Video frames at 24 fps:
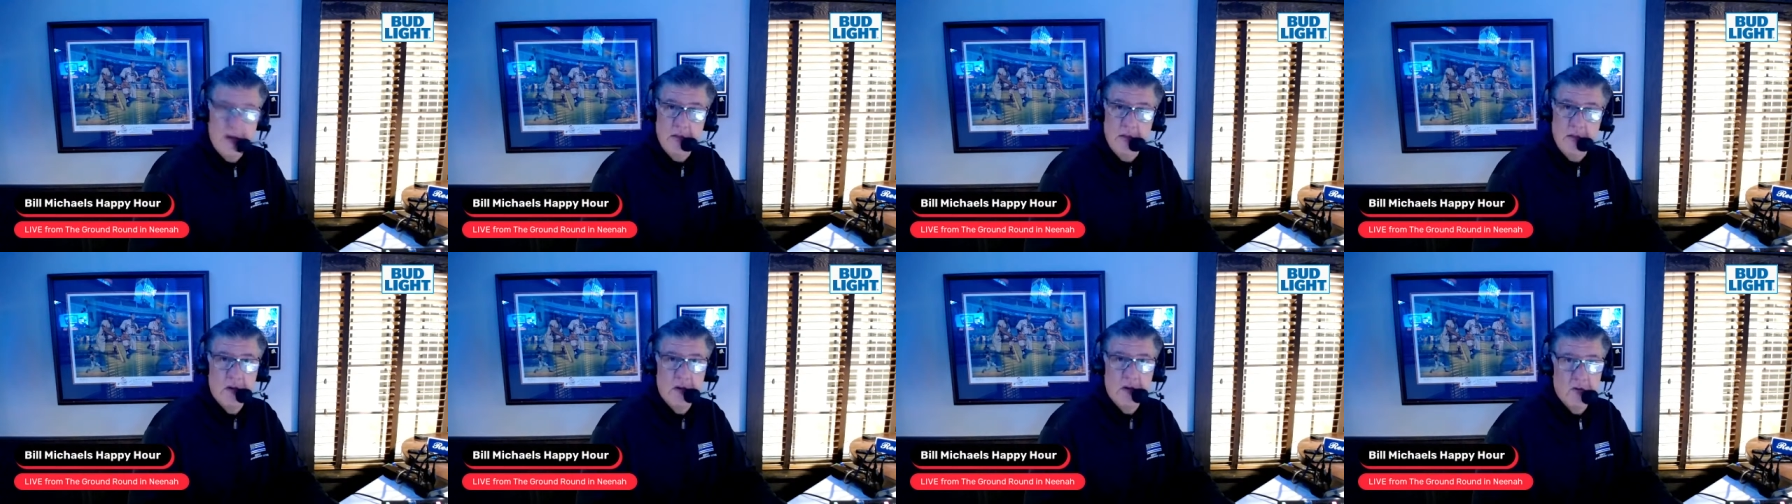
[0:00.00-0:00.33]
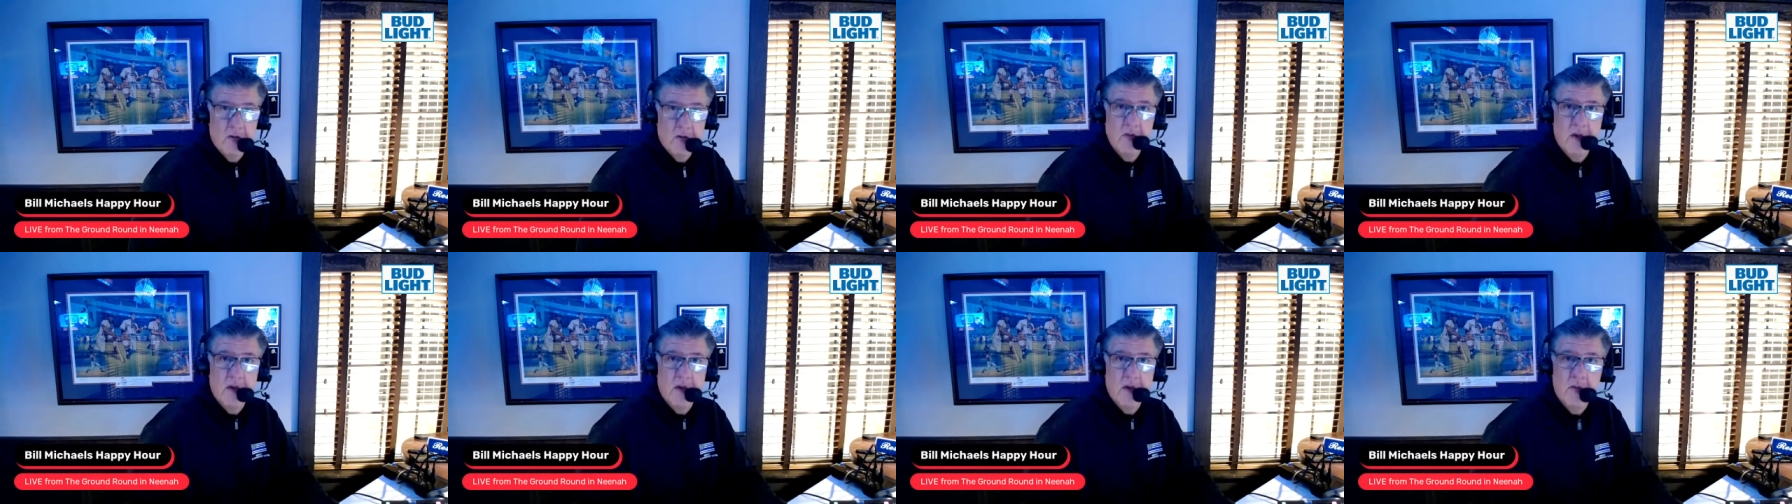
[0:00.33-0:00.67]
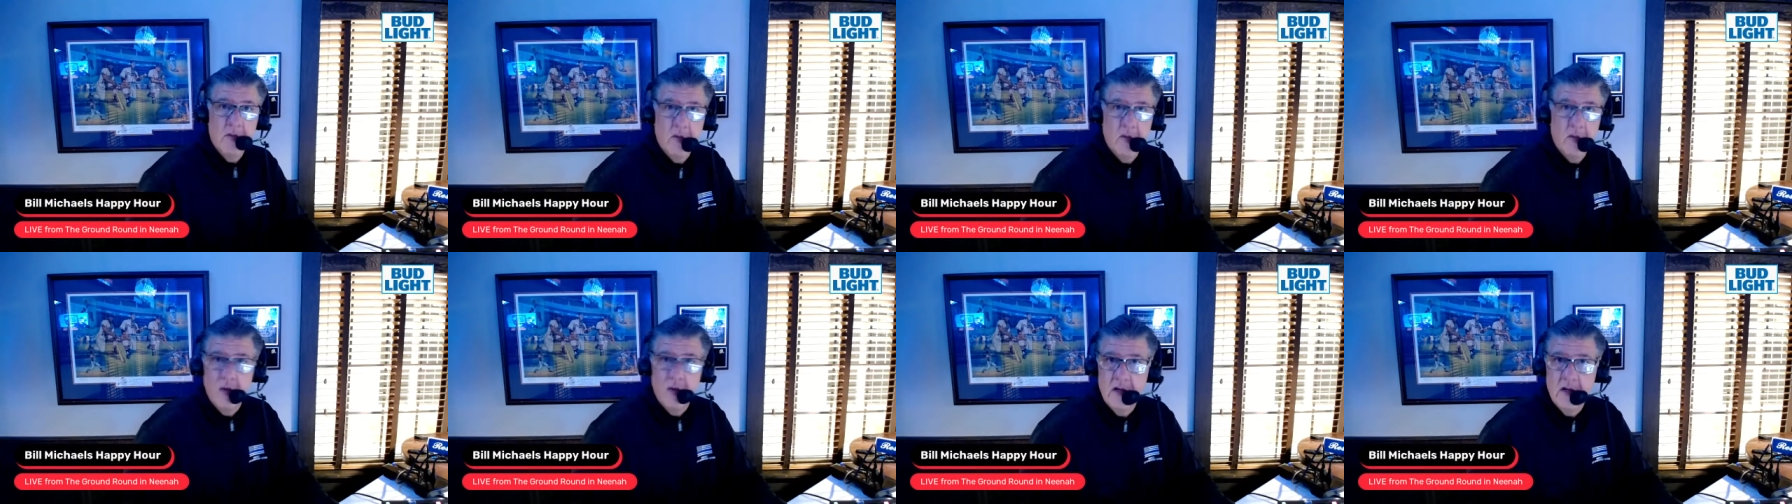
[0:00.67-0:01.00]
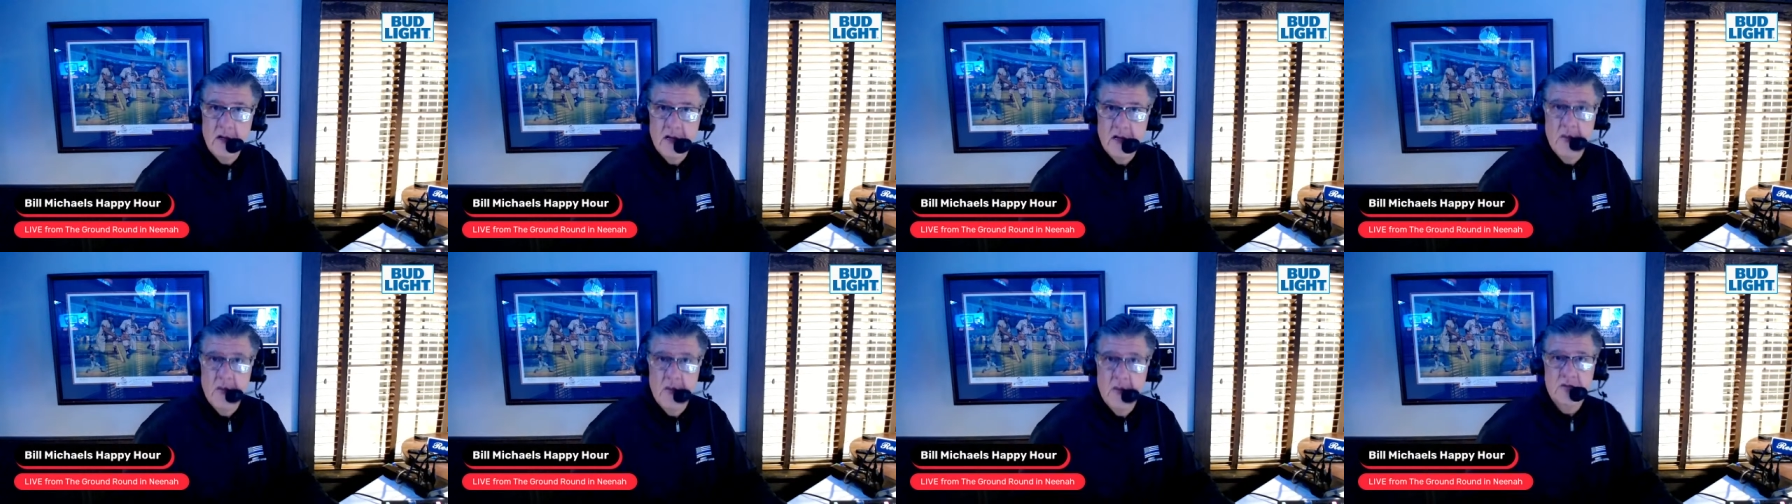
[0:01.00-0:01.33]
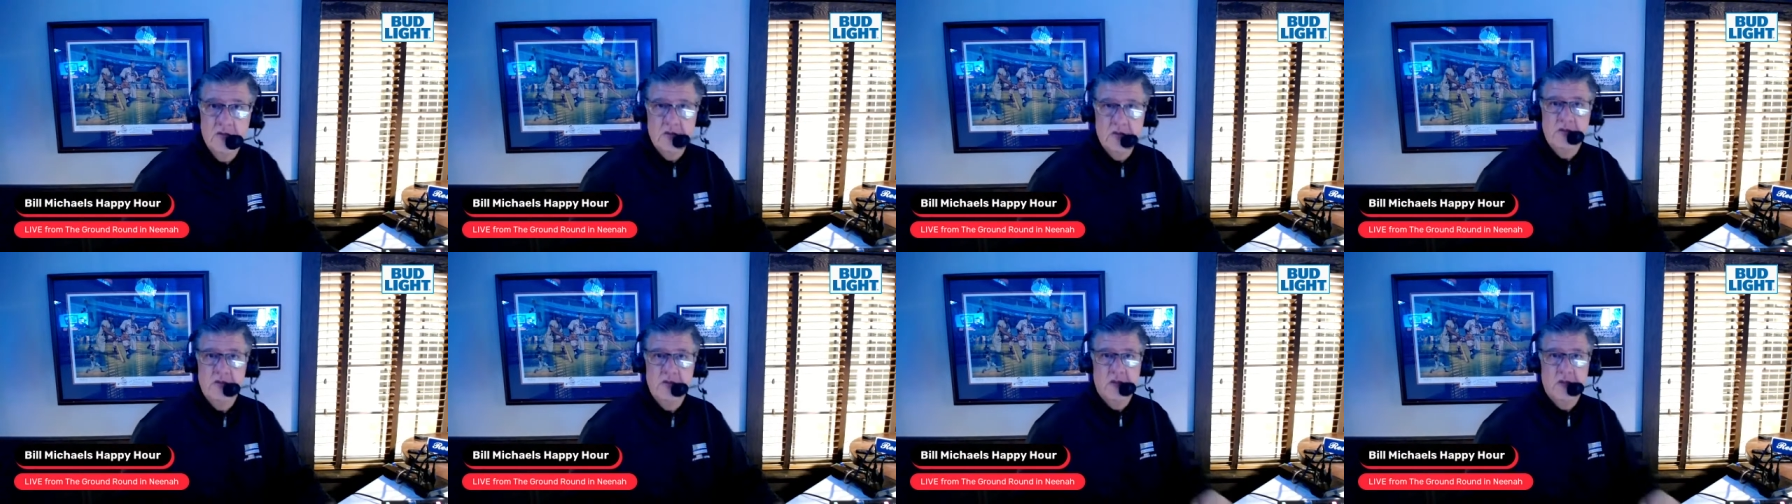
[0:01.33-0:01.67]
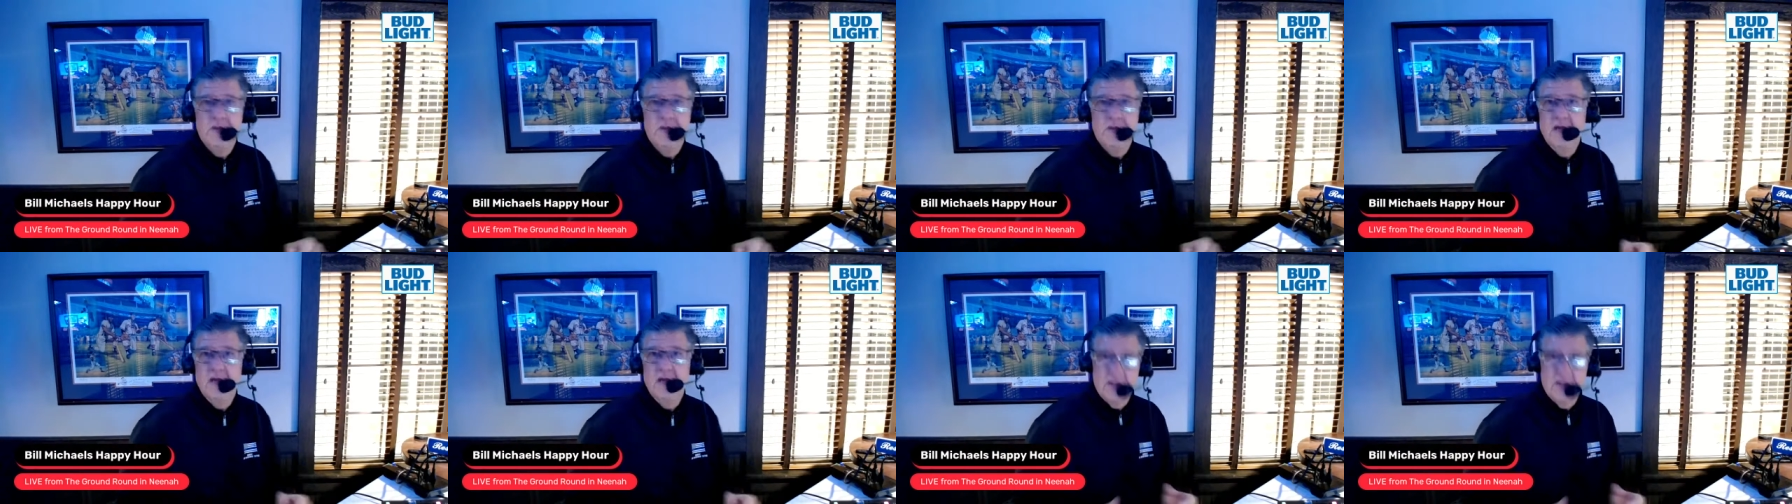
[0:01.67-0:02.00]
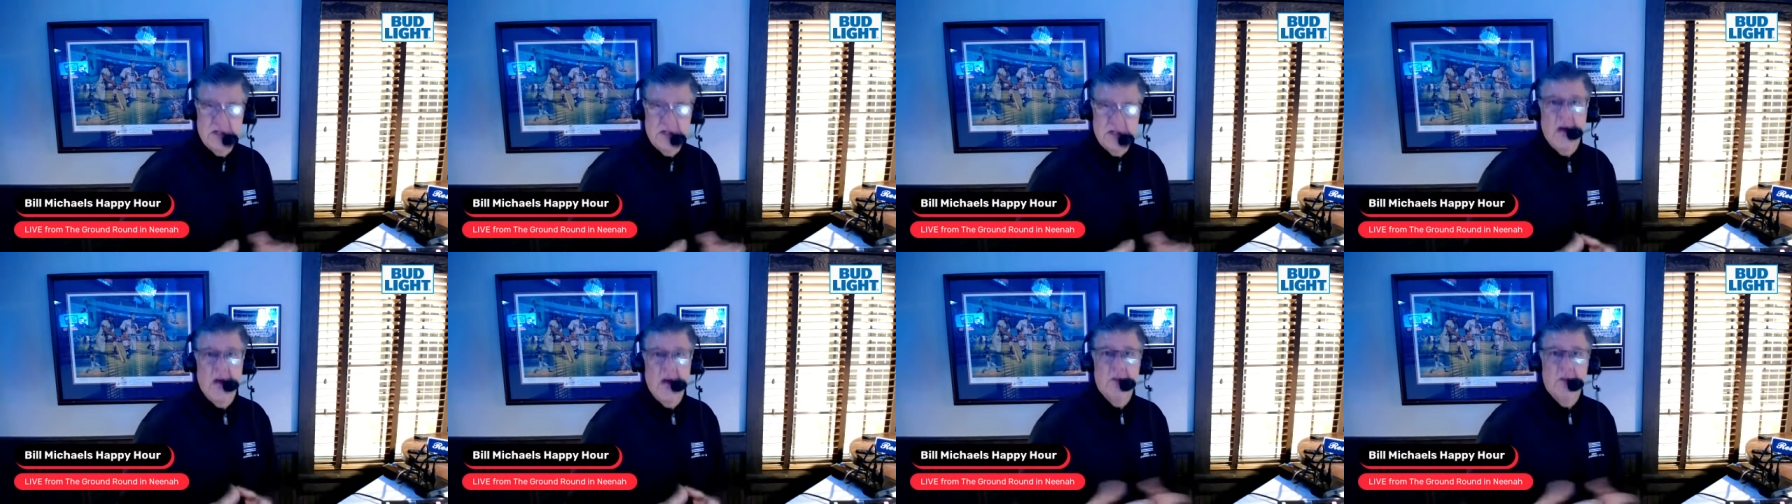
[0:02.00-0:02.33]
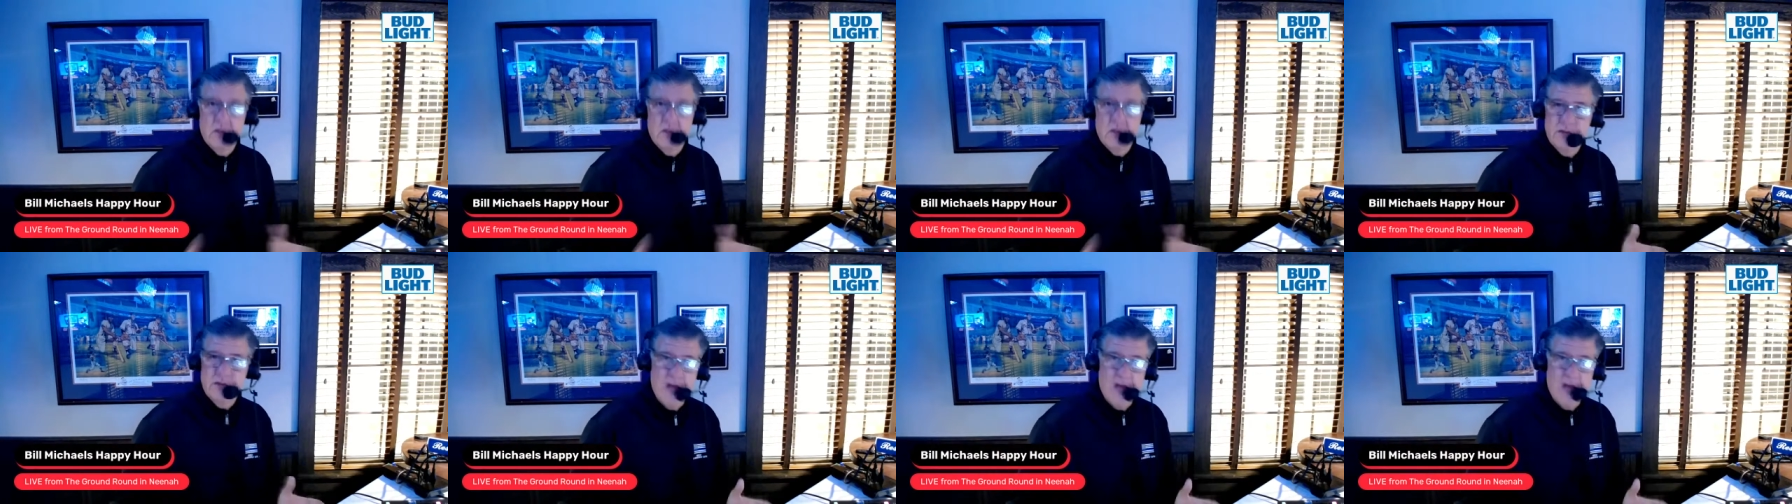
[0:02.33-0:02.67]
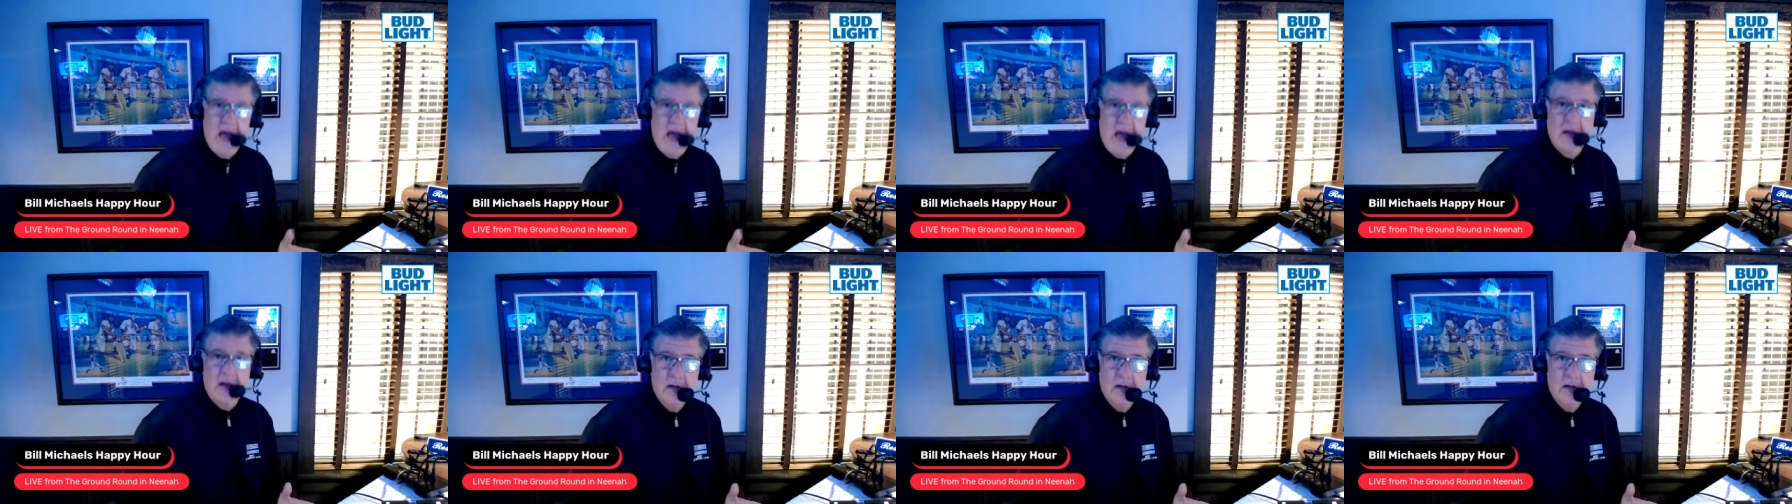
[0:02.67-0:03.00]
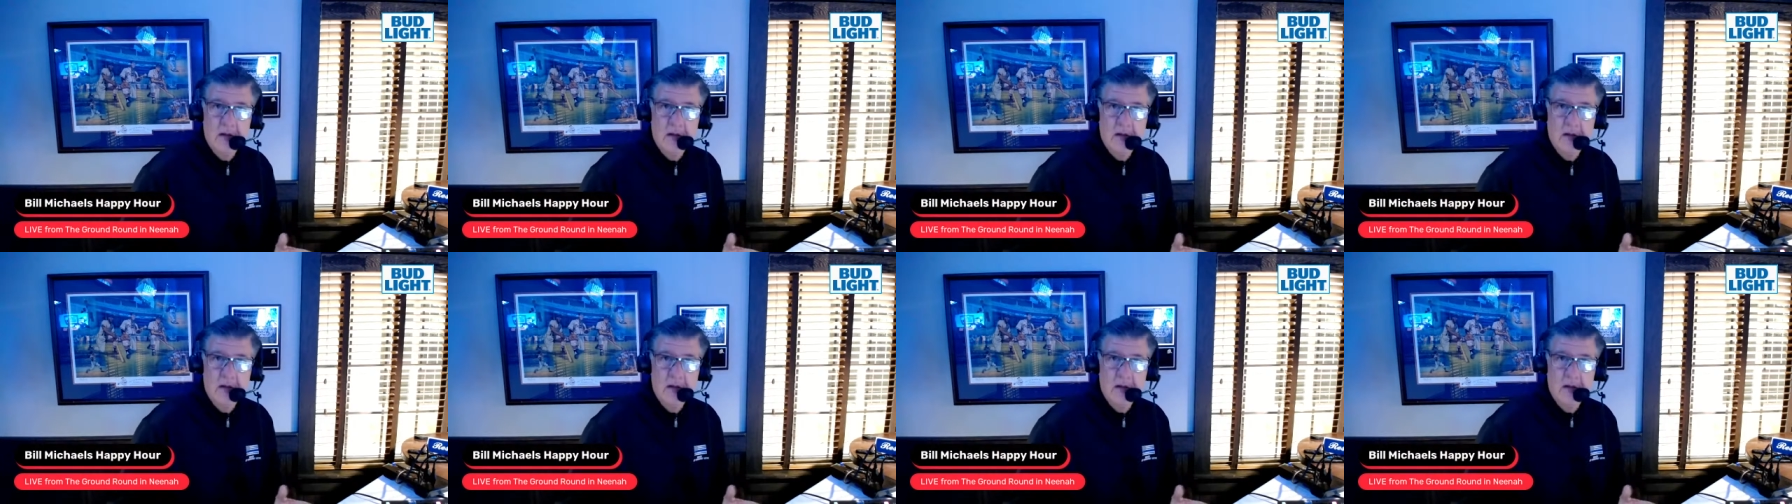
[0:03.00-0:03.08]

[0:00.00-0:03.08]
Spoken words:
I'm going to remember when it comes to something as somber as that.